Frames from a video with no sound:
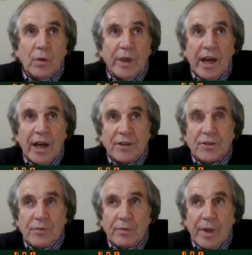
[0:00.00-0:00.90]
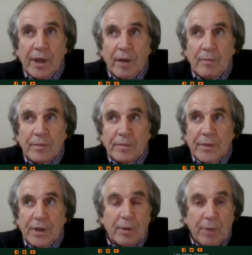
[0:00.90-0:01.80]
We had
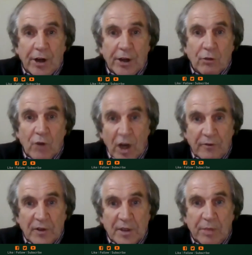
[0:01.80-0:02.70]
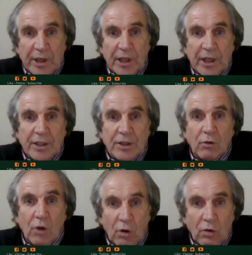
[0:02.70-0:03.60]
the Hibernian Rifles played a leading
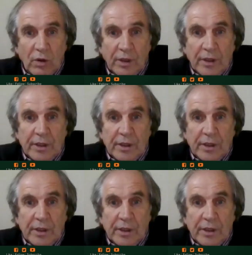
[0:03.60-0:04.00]
role